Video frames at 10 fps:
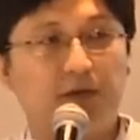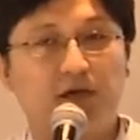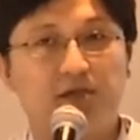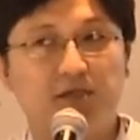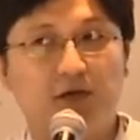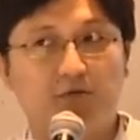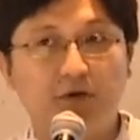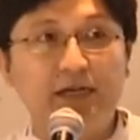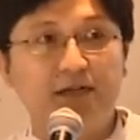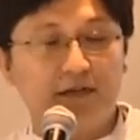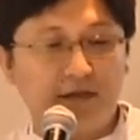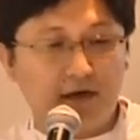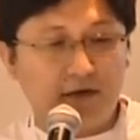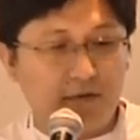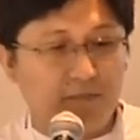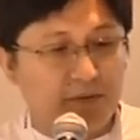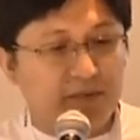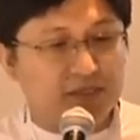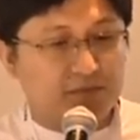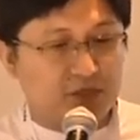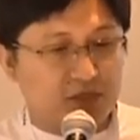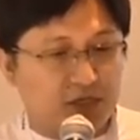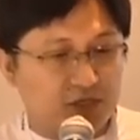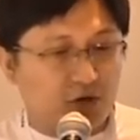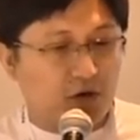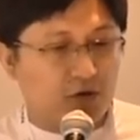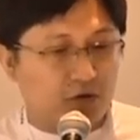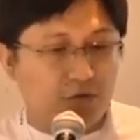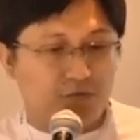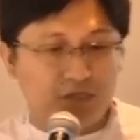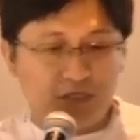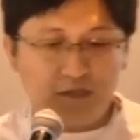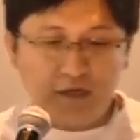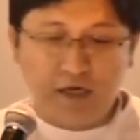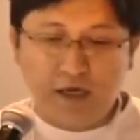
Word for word: Because uh, GreenLet uh, implements something that's called coroutine.